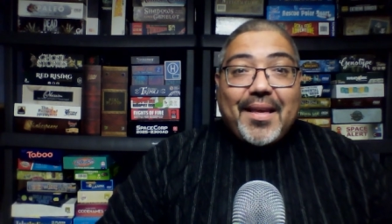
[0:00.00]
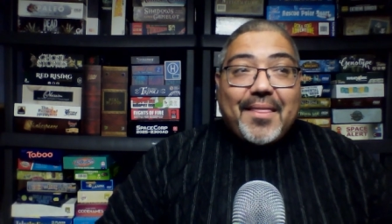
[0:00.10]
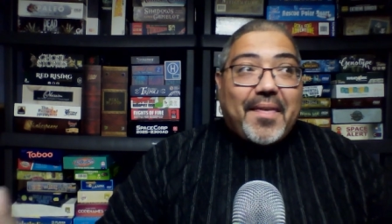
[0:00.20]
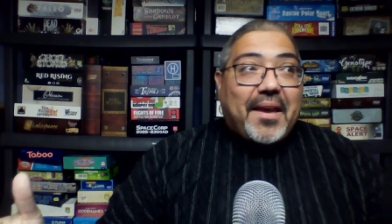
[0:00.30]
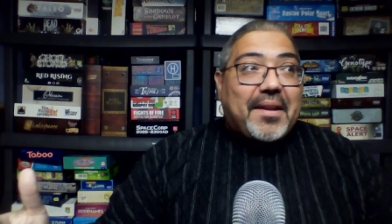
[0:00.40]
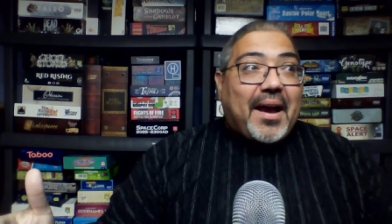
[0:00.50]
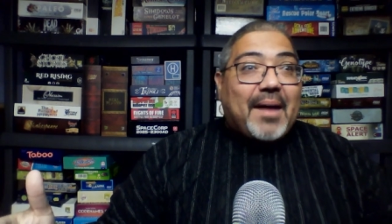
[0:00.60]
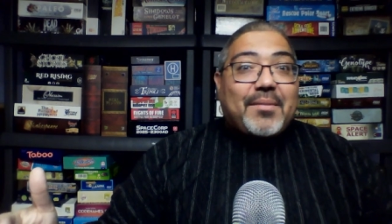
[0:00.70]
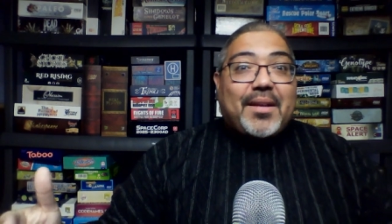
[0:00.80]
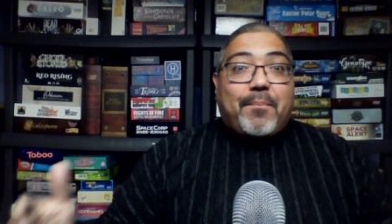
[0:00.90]
then
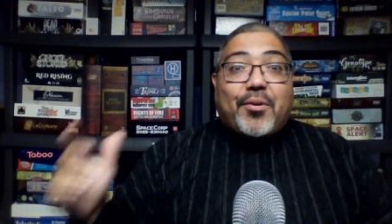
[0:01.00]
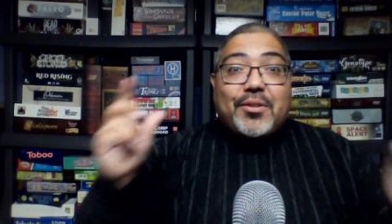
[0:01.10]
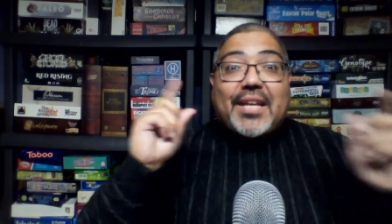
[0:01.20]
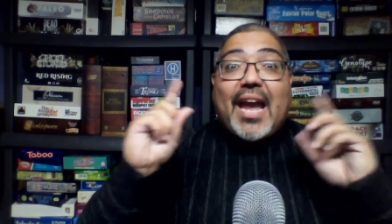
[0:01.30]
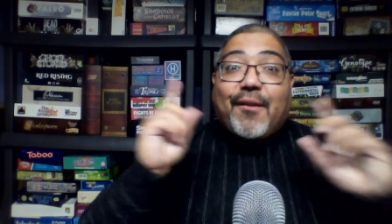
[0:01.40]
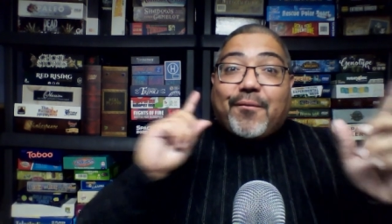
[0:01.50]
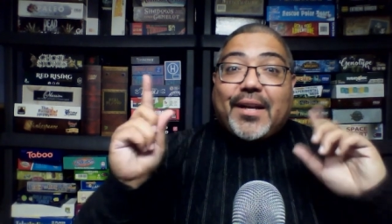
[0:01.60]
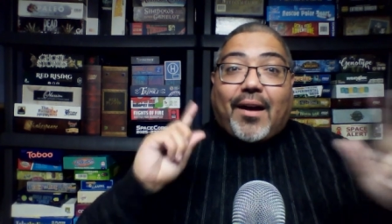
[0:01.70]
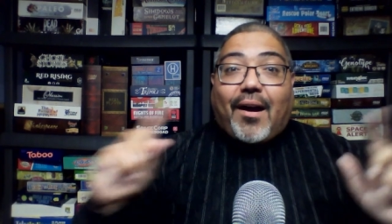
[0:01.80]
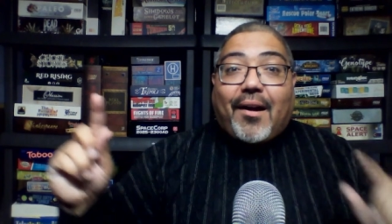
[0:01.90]
I'm gonna approach every
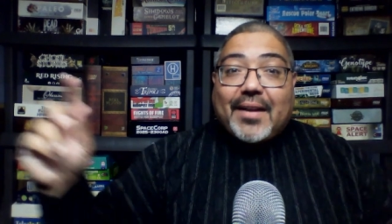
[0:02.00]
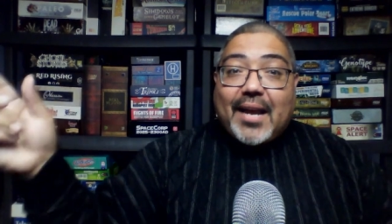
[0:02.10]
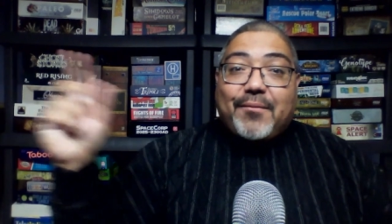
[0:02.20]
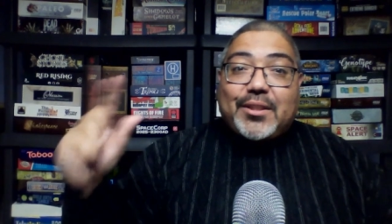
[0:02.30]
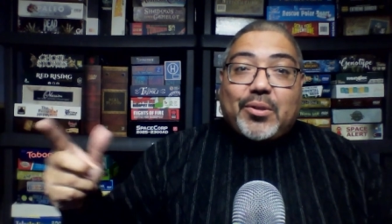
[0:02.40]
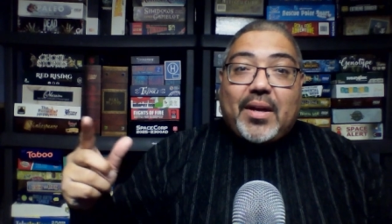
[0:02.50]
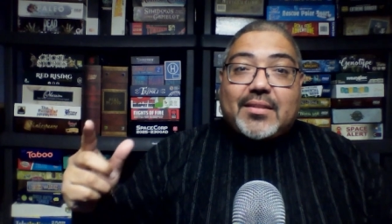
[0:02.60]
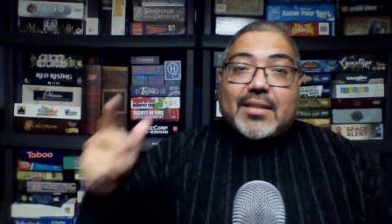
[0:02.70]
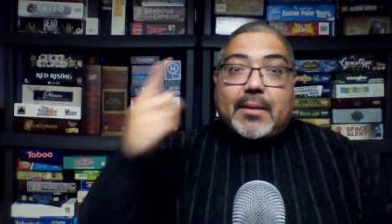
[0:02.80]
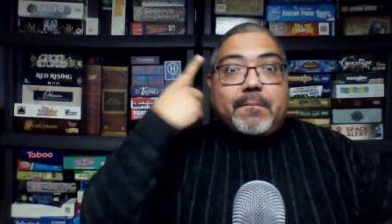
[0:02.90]
card. Every choice
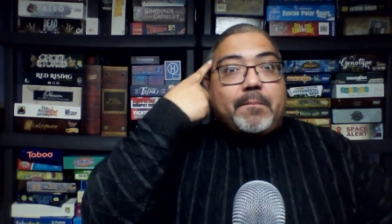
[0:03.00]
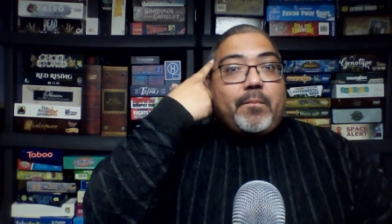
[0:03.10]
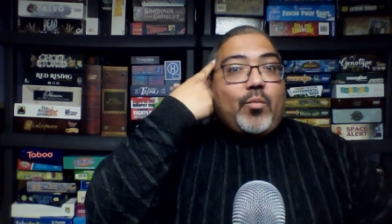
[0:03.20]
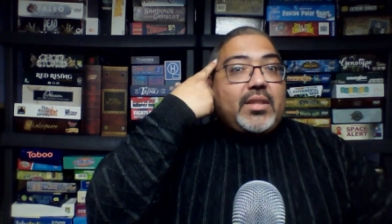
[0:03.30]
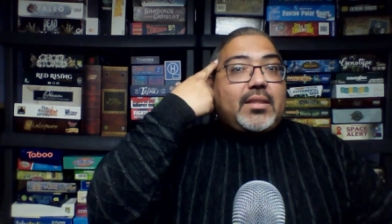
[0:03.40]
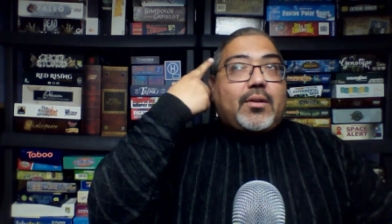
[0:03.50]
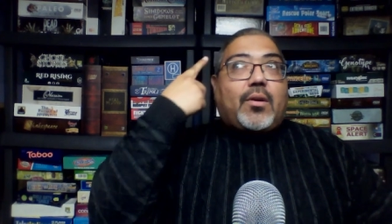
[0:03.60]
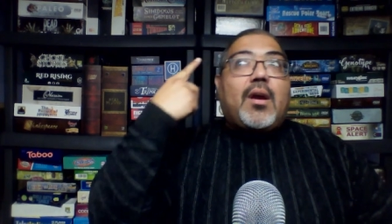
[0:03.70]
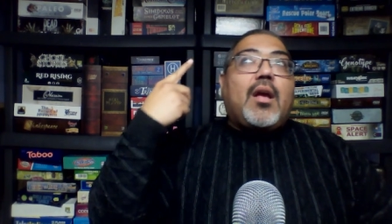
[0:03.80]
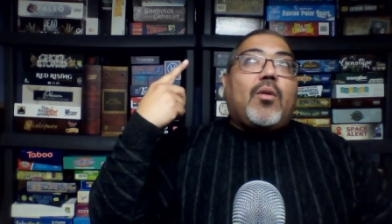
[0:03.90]
is like, hmm, what's
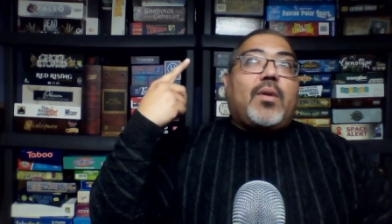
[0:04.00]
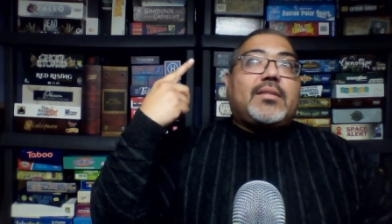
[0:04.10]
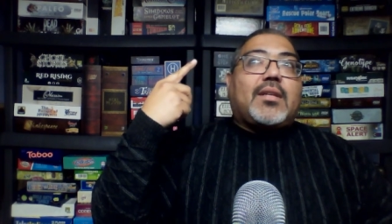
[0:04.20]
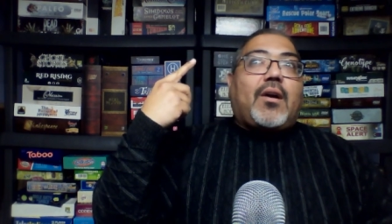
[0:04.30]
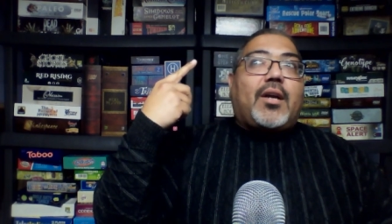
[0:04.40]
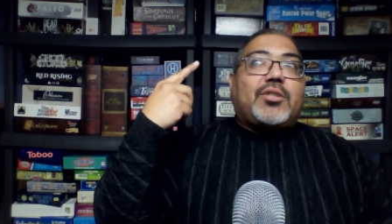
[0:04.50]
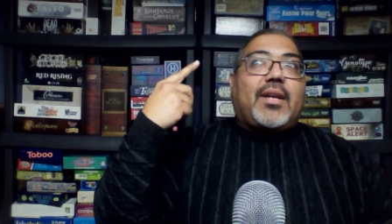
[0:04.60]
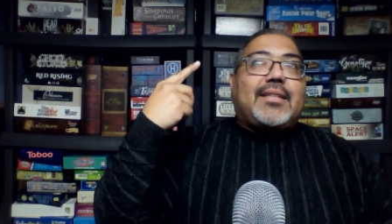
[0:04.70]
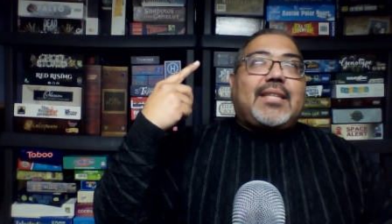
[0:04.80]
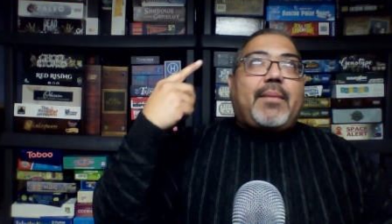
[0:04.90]
the what is the card trying
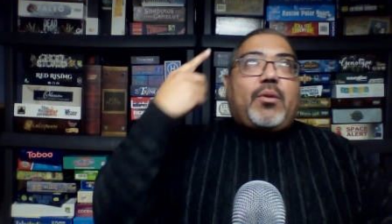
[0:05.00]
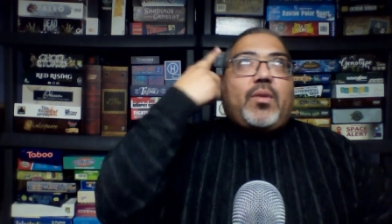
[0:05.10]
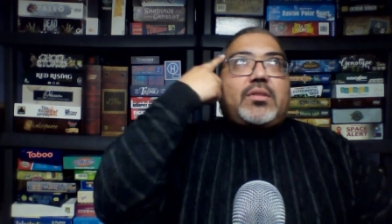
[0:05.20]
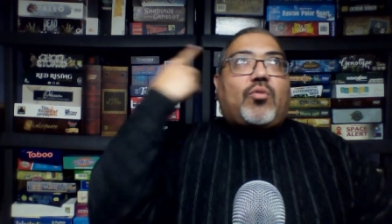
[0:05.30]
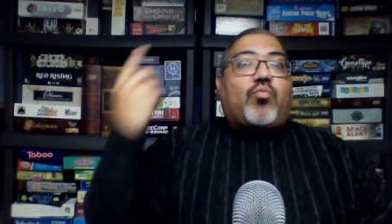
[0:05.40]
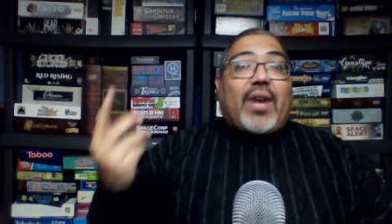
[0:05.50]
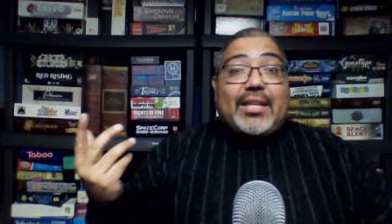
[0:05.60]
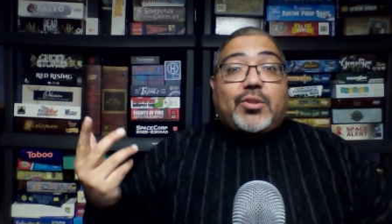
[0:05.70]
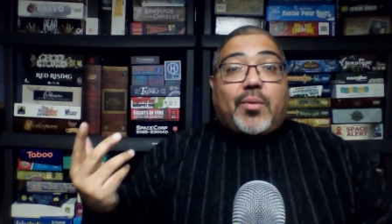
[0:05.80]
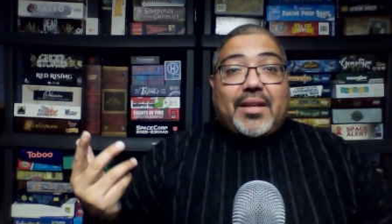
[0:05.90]
to tell me? What's the right
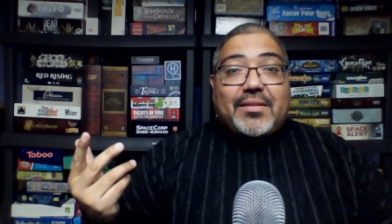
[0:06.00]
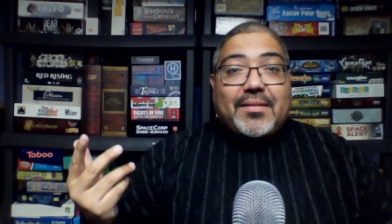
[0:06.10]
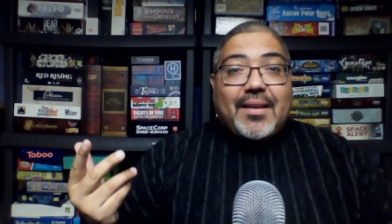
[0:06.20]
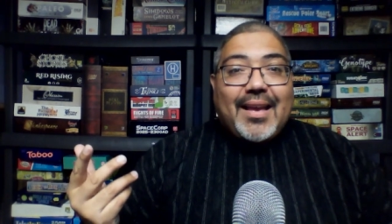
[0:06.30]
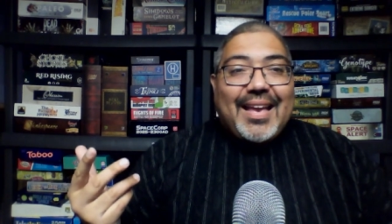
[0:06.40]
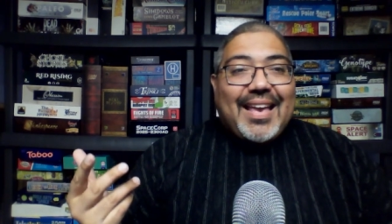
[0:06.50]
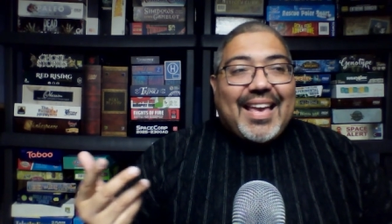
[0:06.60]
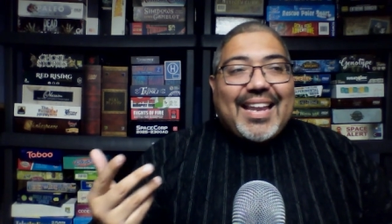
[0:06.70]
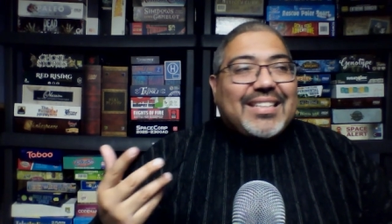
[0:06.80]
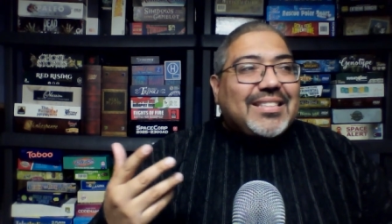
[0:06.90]
choice?
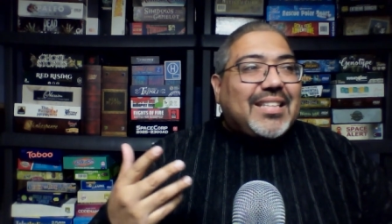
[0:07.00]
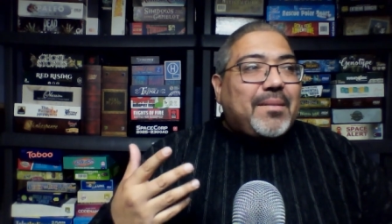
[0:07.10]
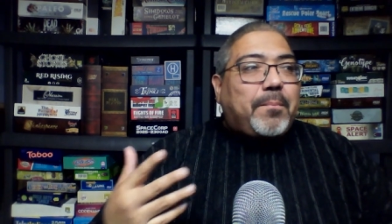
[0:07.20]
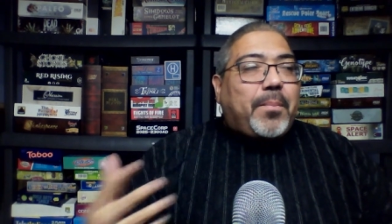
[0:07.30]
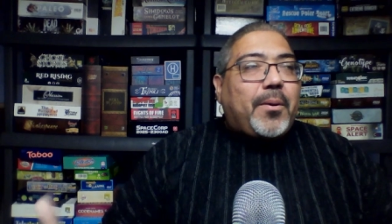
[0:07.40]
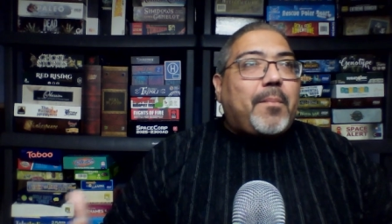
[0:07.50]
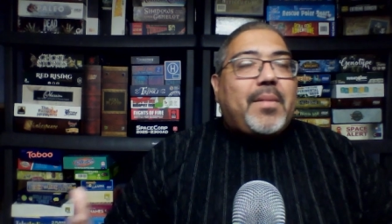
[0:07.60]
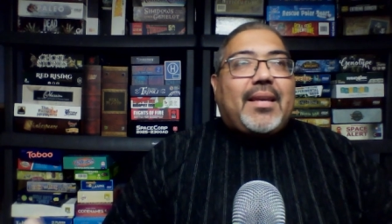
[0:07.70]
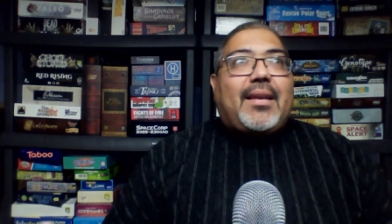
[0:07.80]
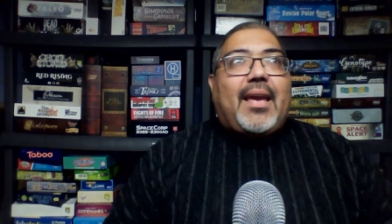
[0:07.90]
And that just didn't put
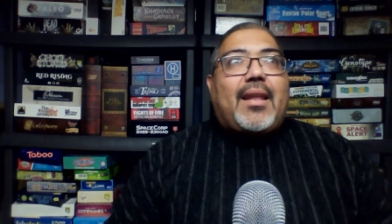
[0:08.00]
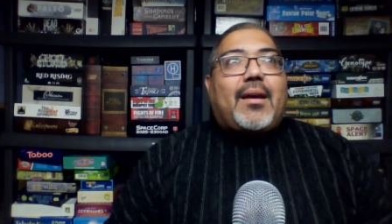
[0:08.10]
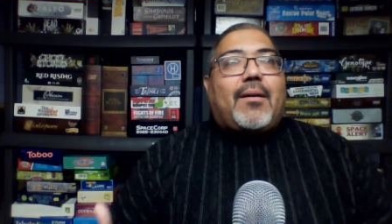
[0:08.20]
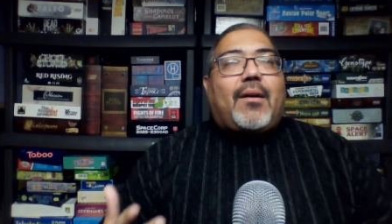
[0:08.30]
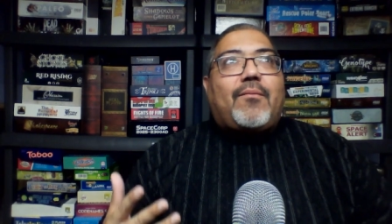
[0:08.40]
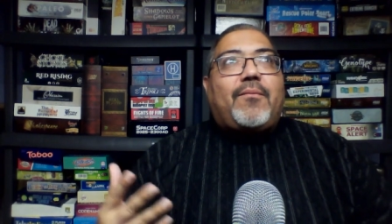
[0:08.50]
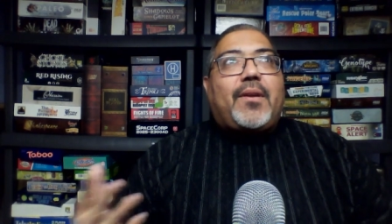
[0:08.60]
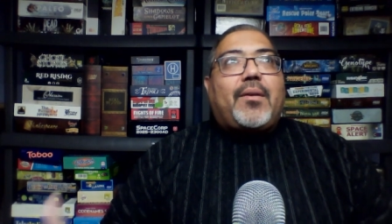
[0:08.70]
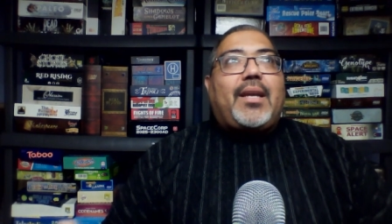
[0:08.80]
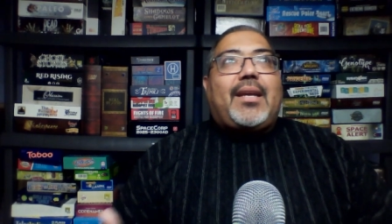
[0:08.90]
me in a, a
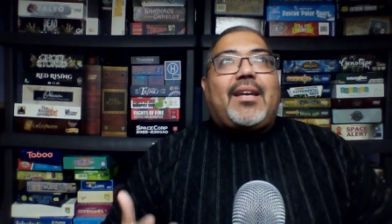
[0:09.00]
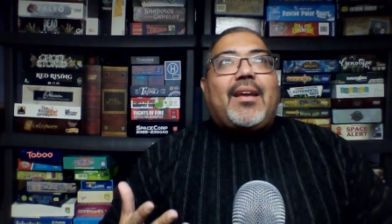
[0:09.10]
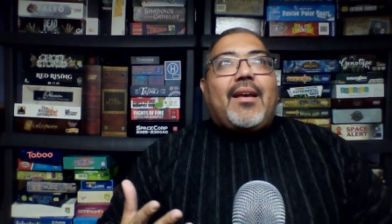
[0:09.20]
very